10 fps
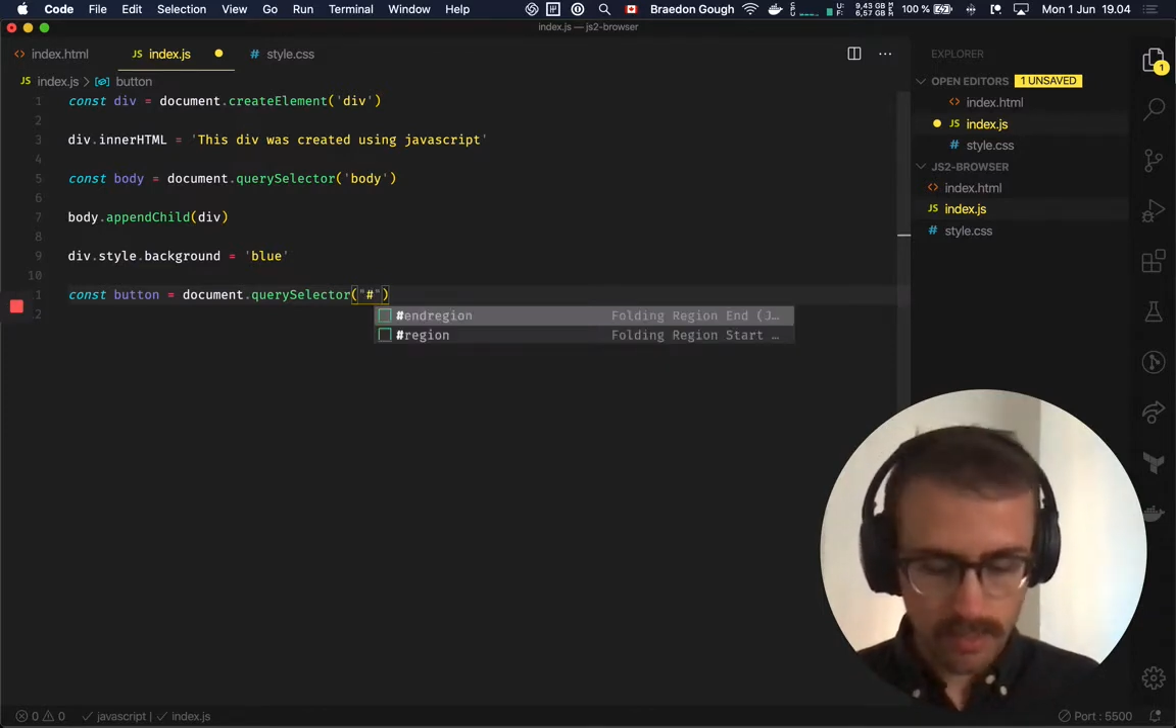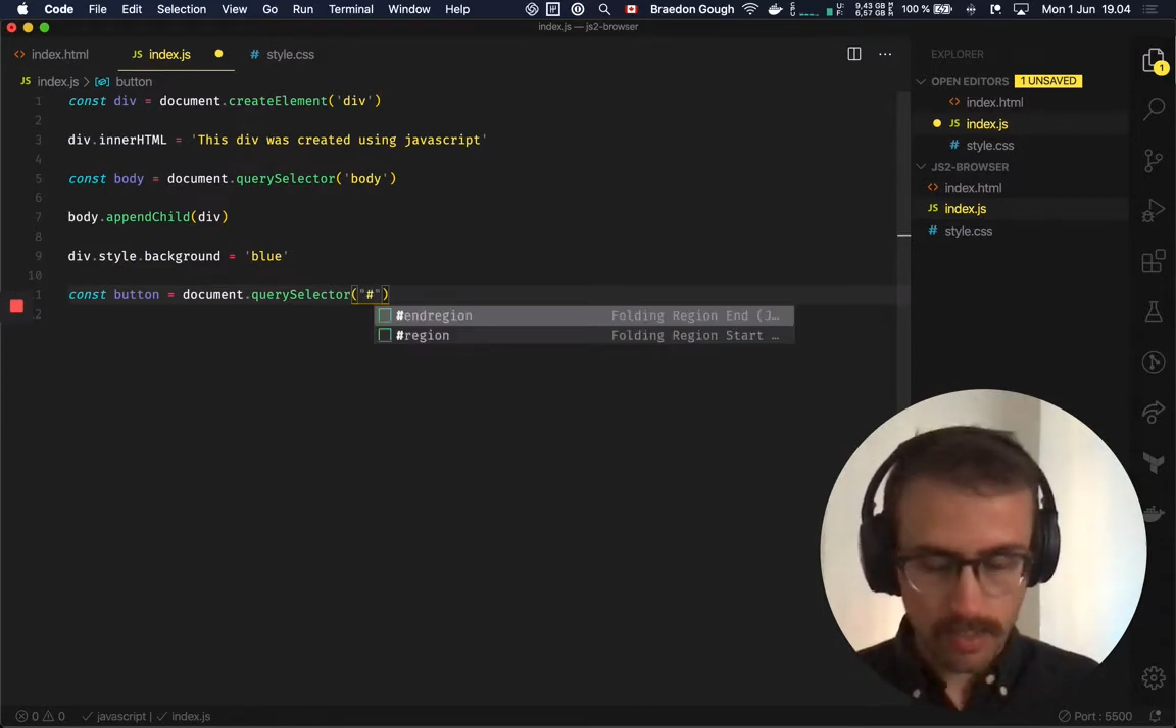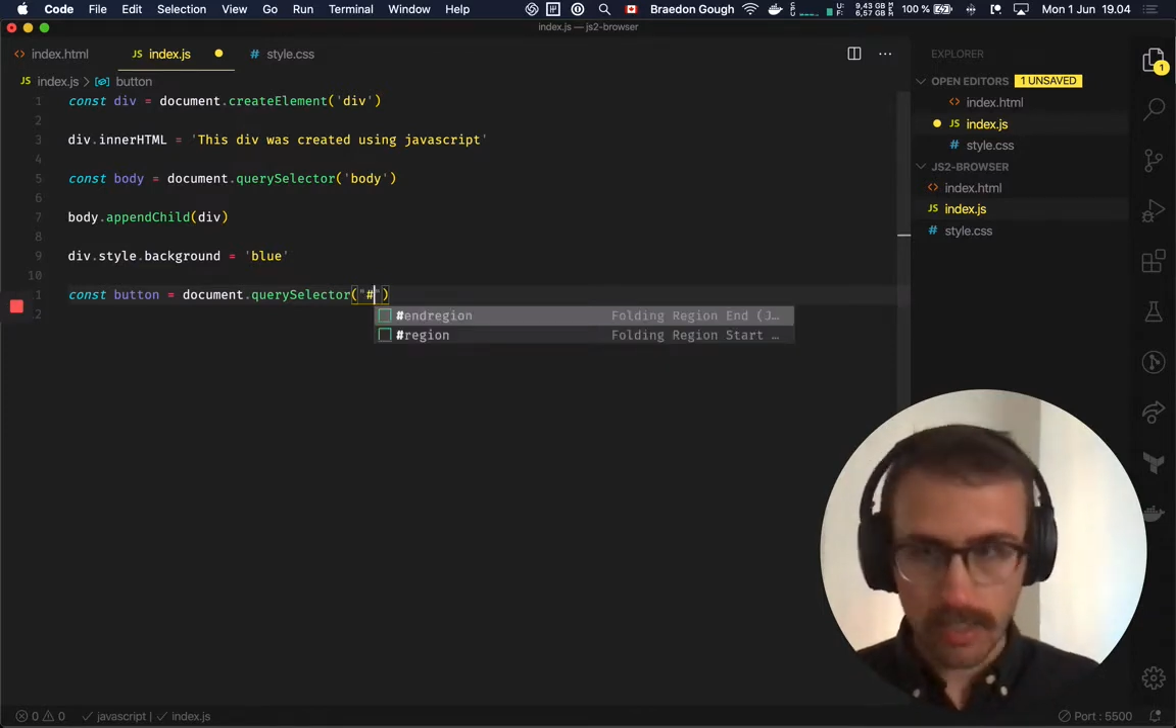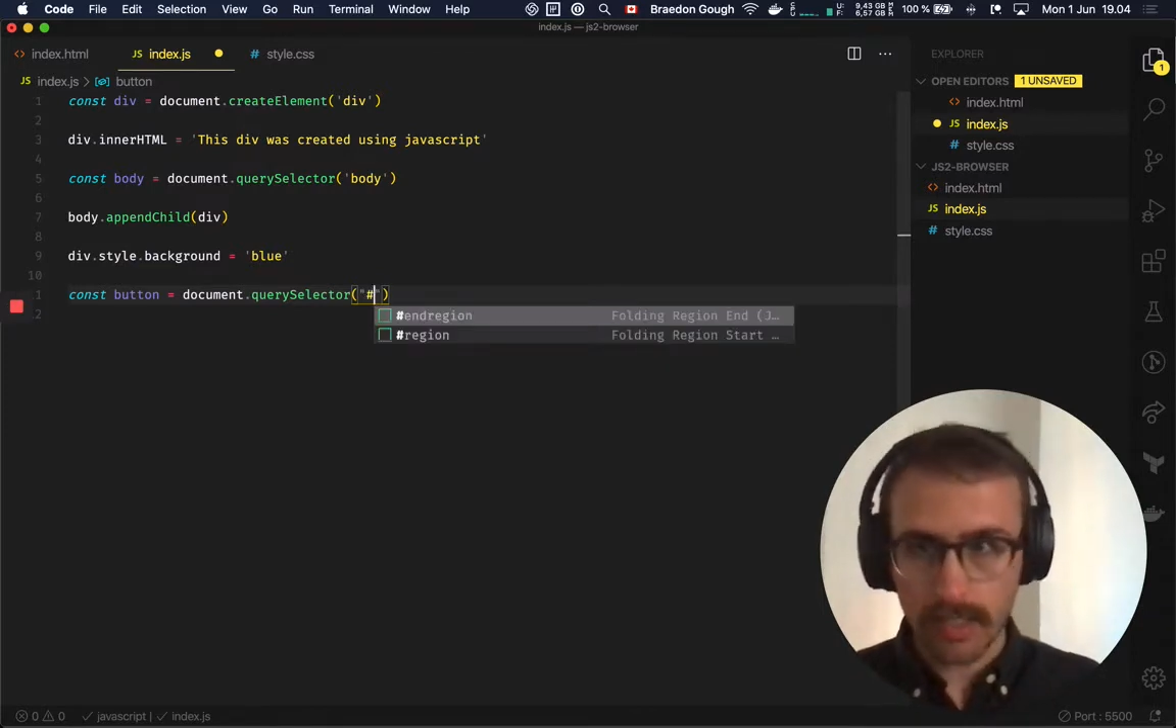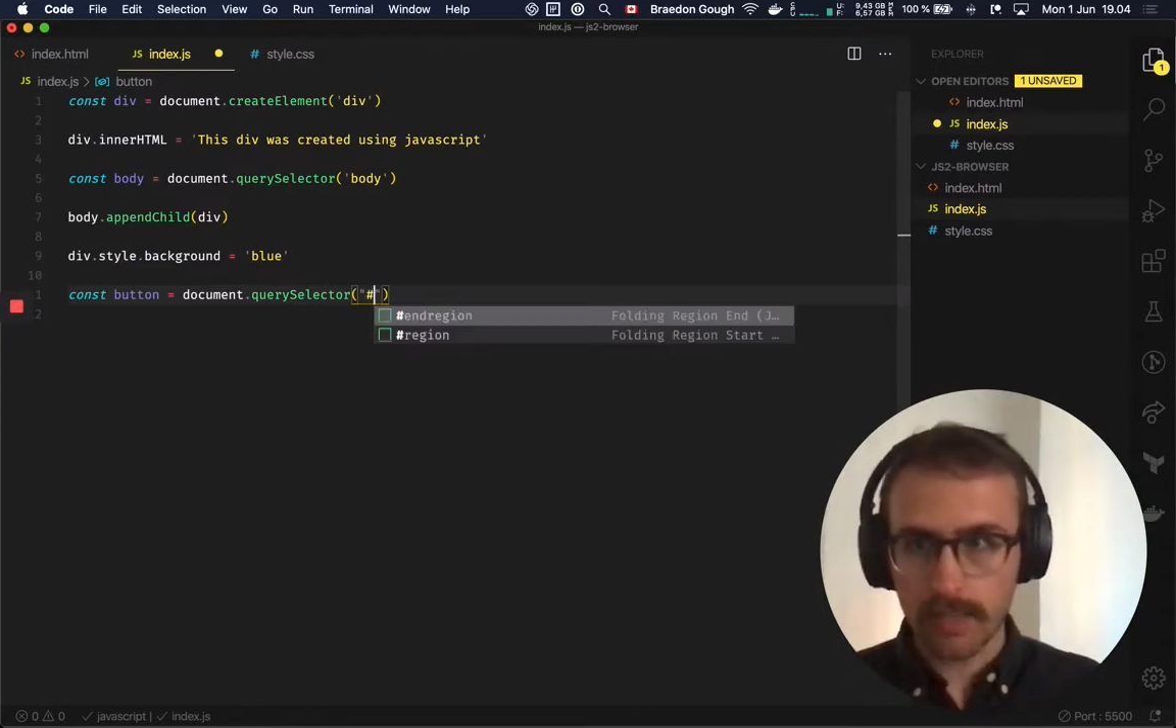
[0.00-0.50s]

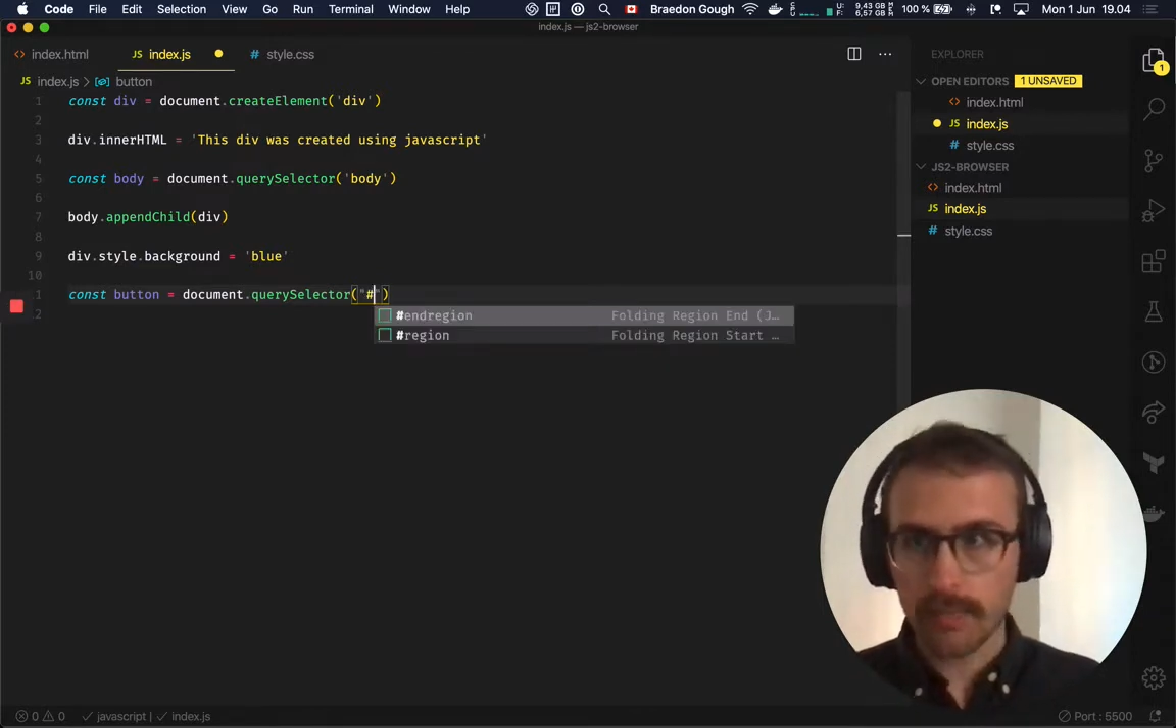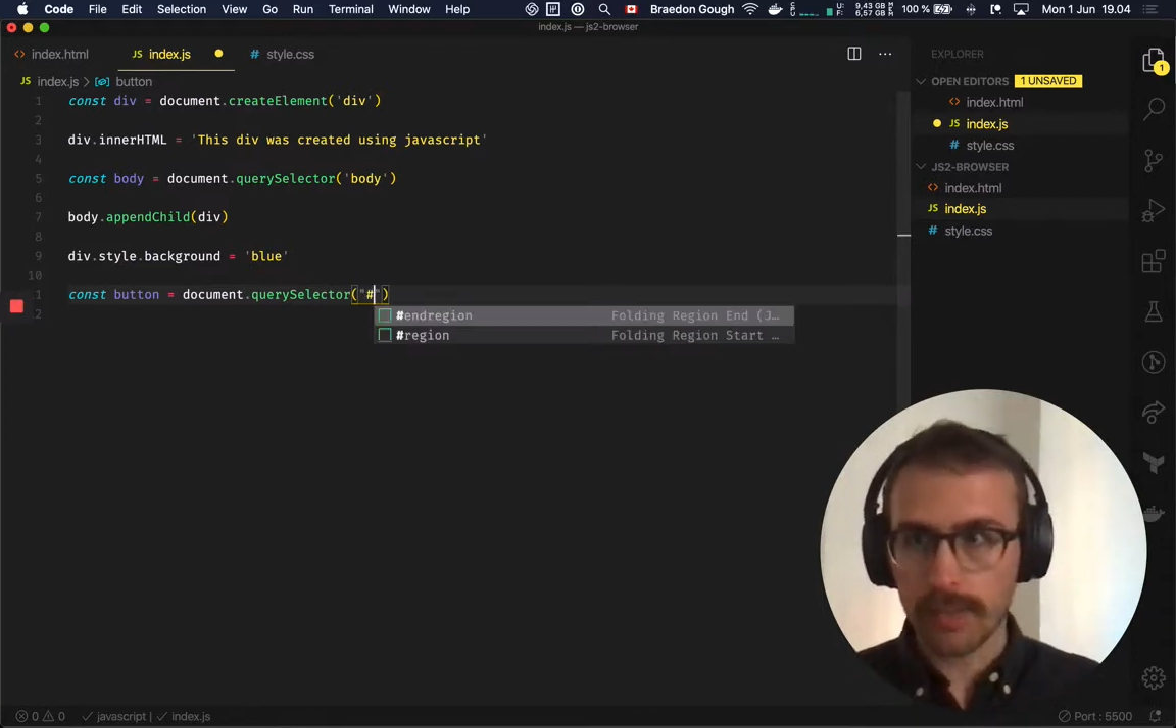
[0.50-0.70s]
and then we